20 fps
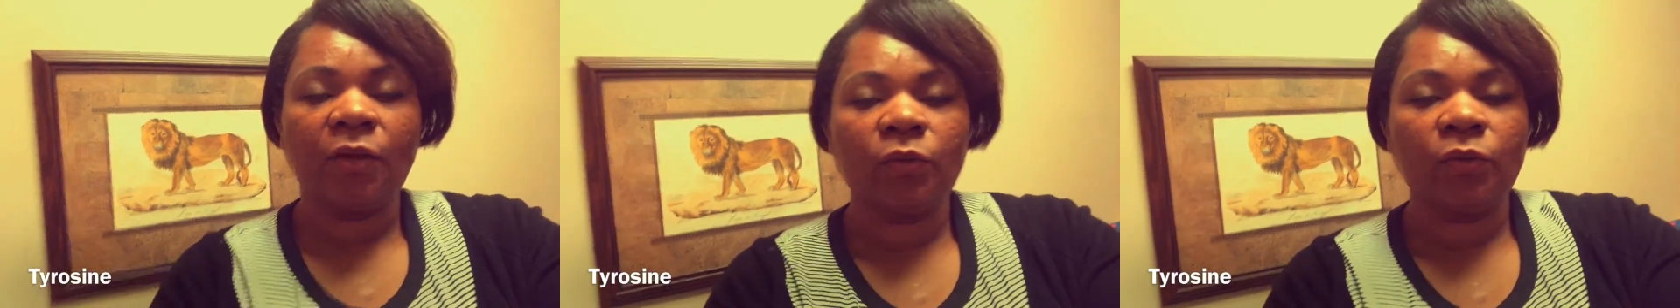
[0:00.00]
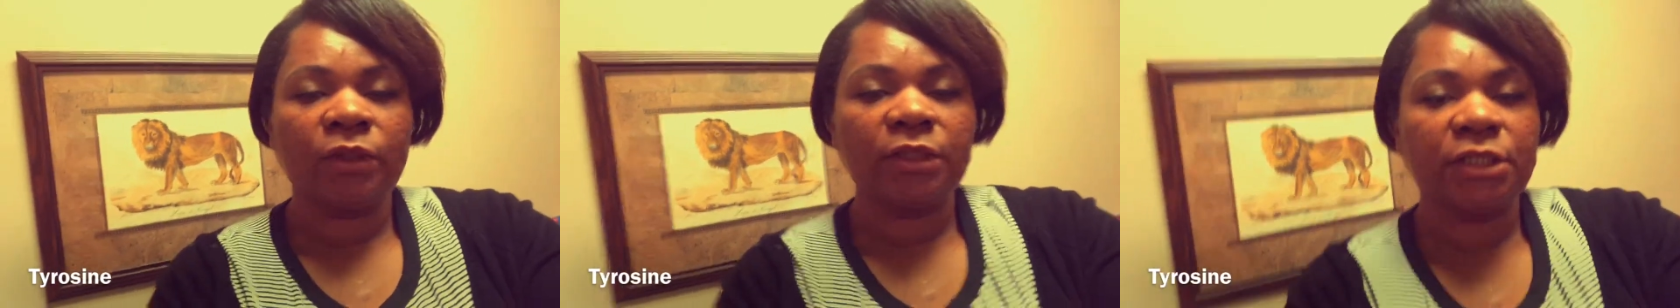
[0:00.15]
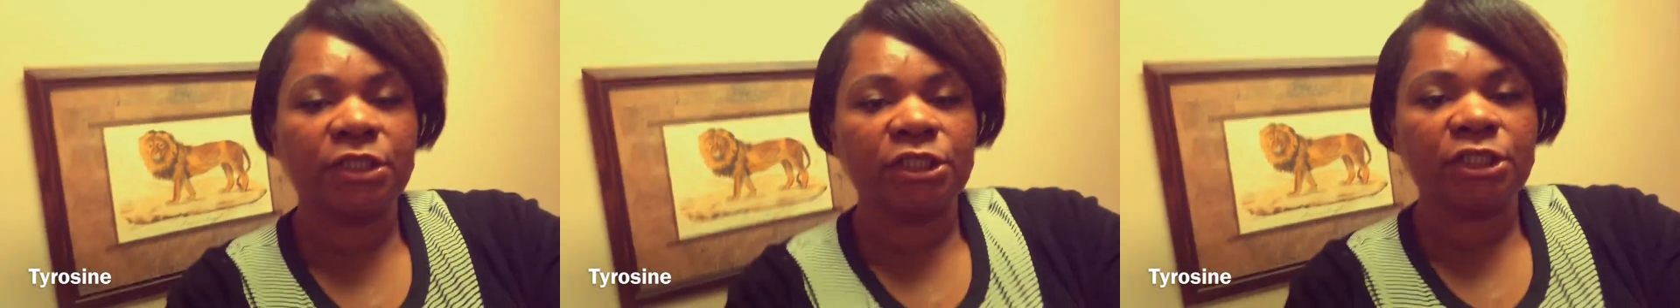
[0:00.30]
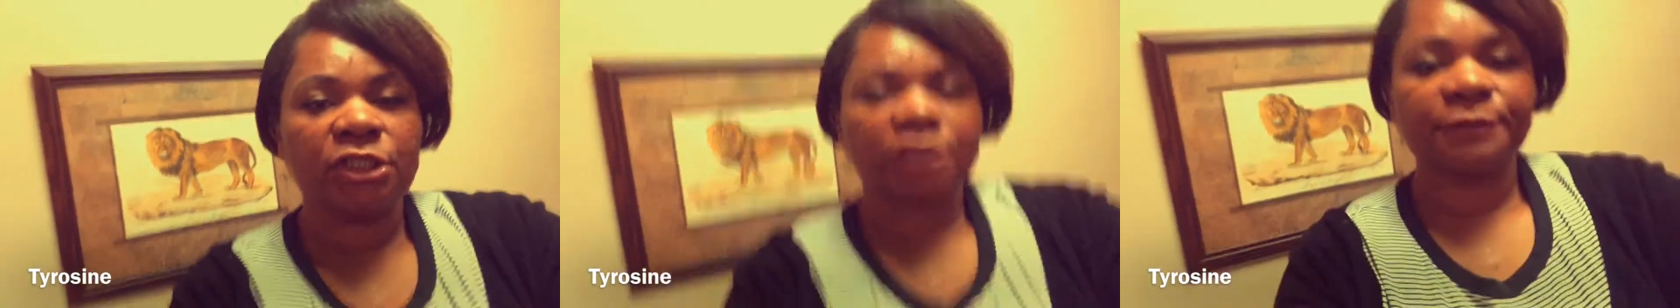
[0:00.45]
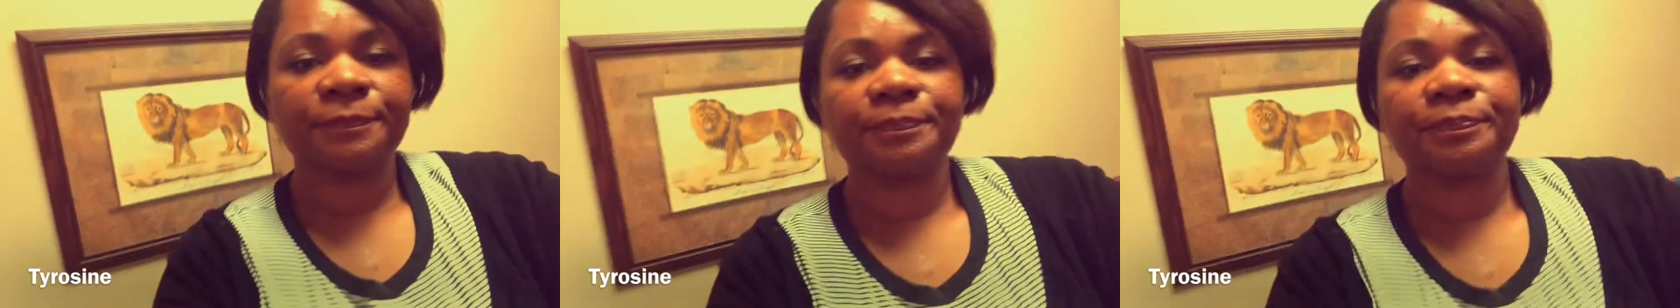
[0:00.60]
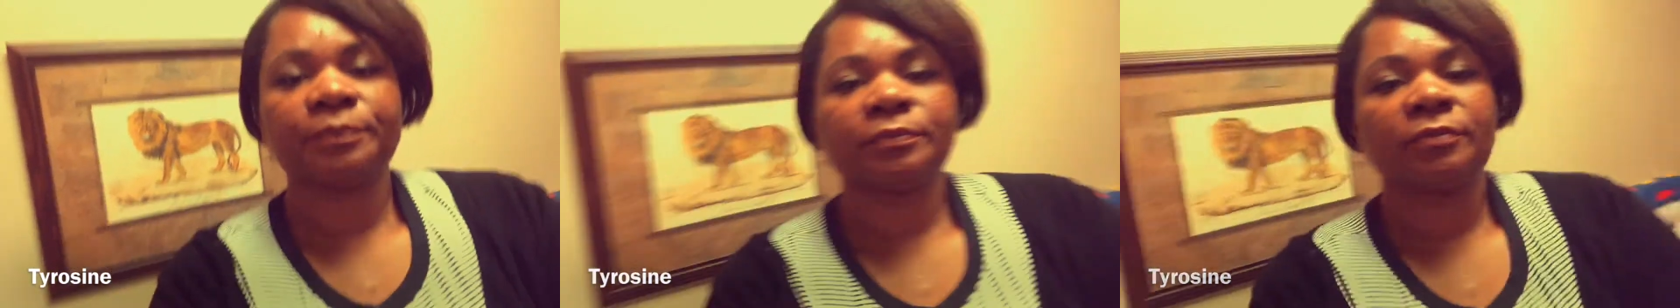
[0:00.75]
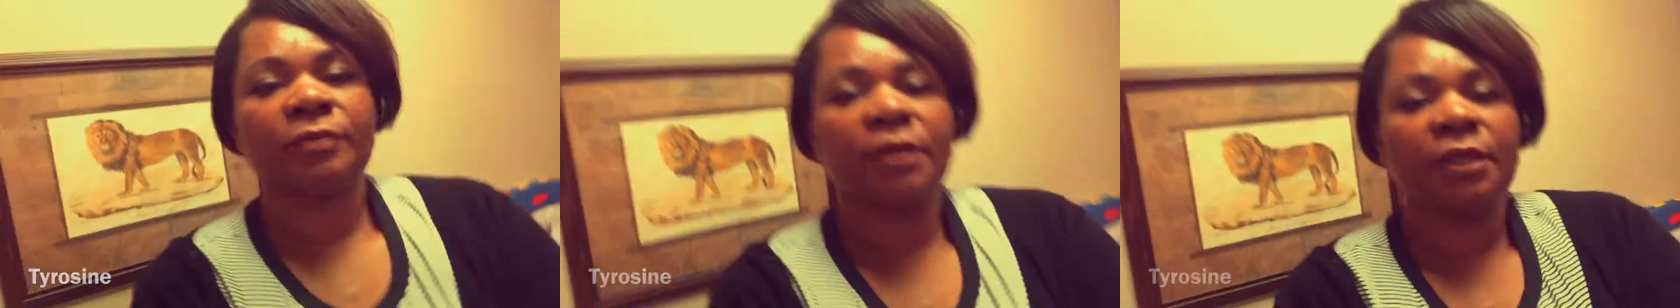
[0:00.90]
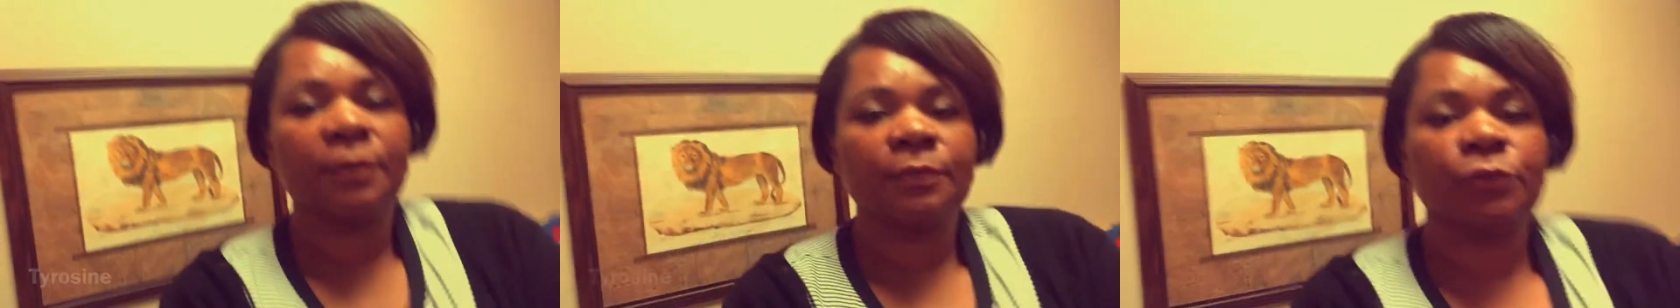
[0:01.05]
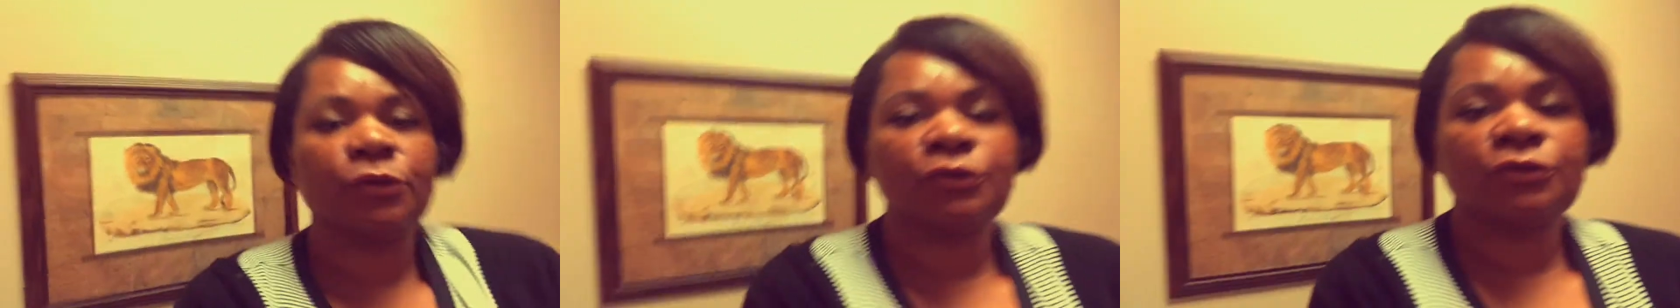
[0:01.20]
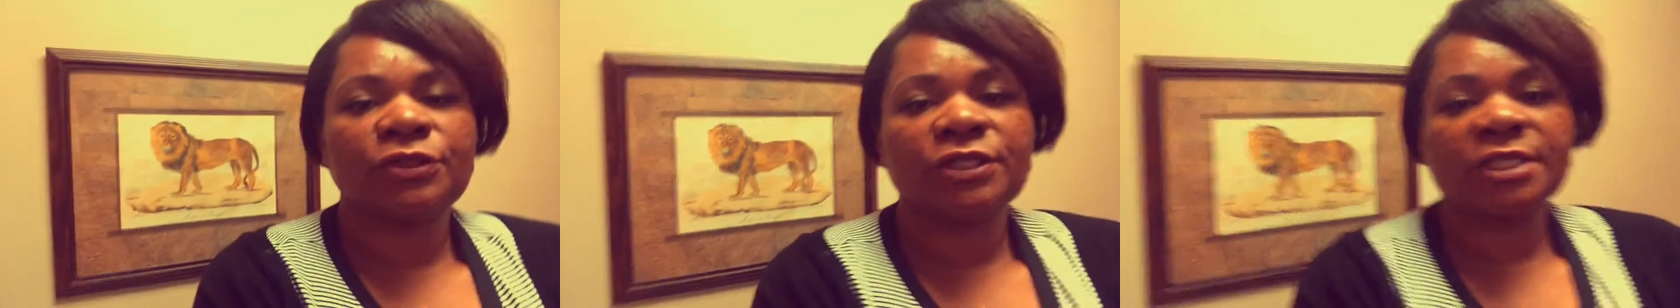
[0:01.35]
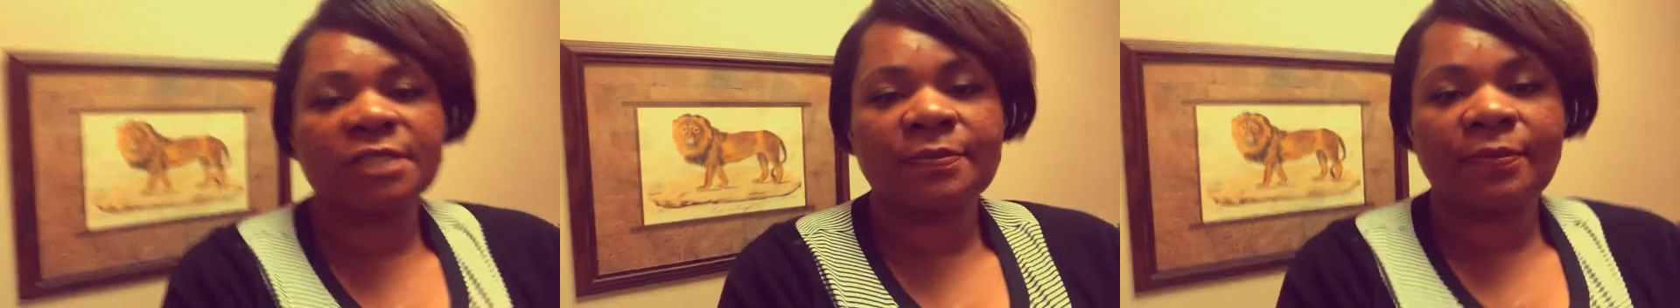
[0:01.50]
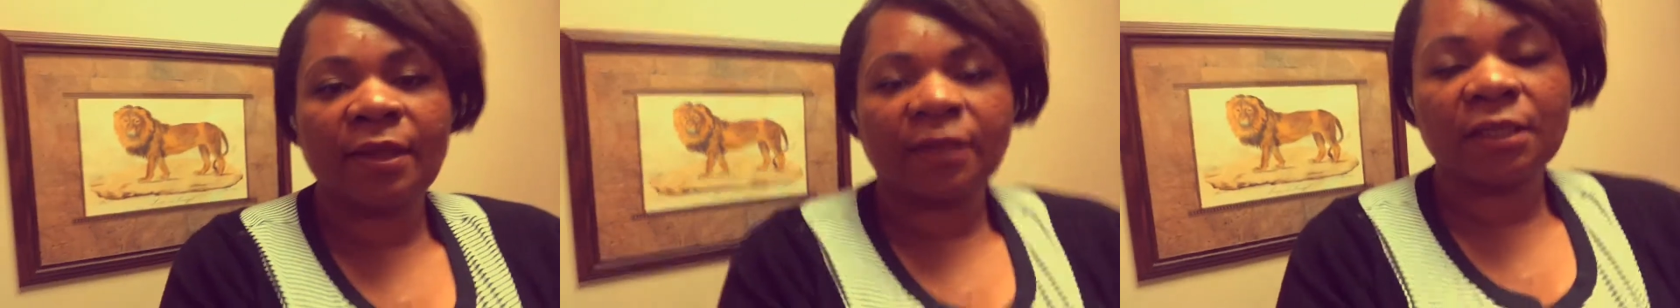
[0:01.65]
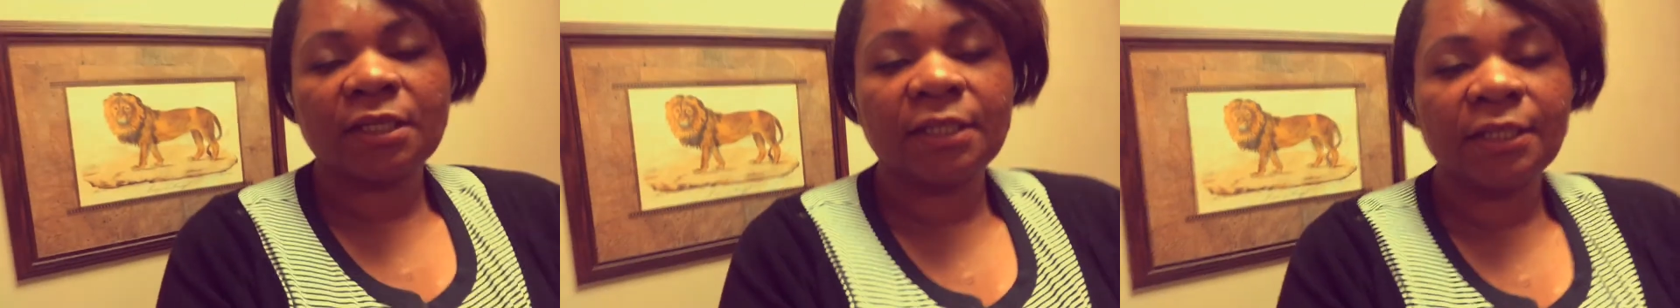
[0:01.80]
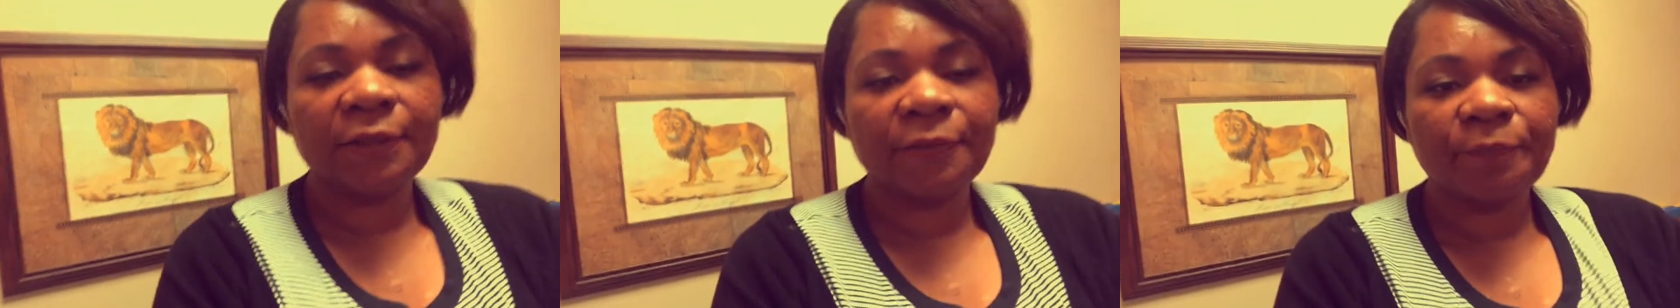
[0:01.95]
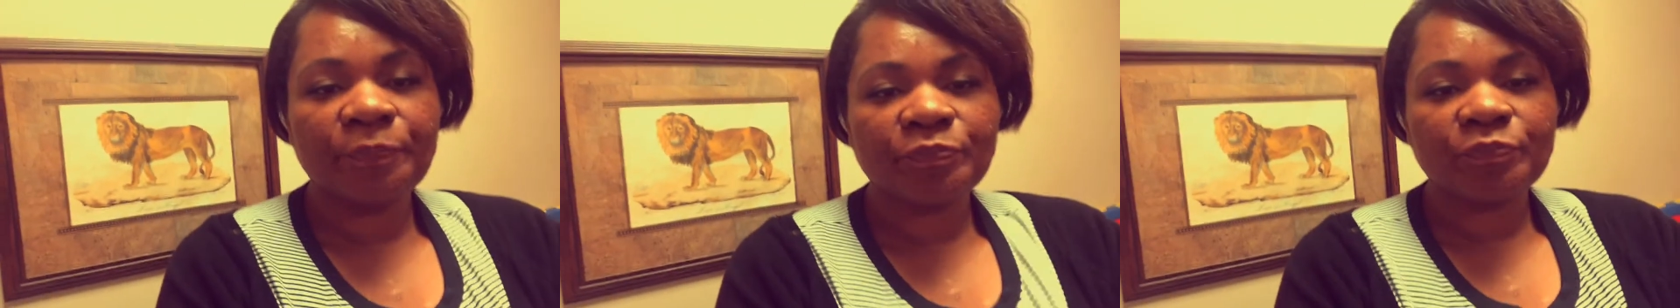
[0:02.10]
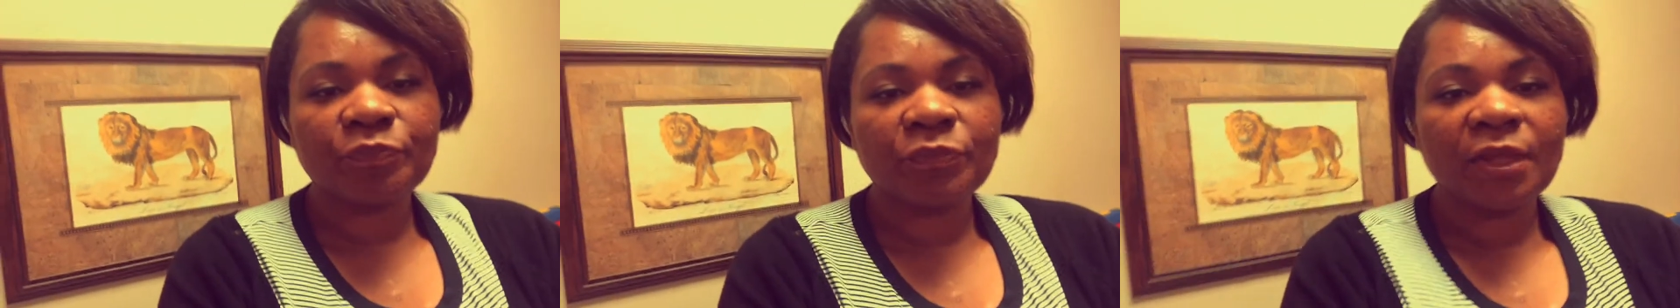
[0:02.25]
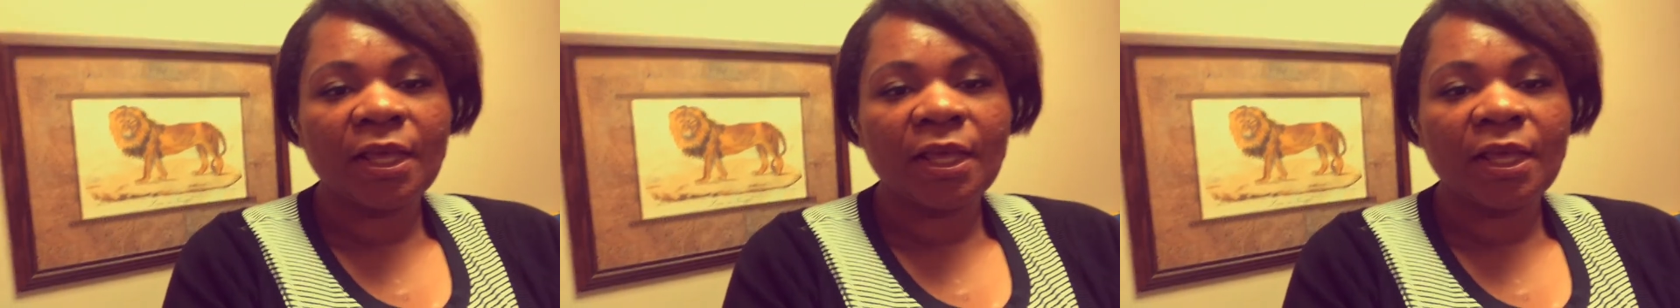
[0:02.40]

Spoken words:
which then produces melanin.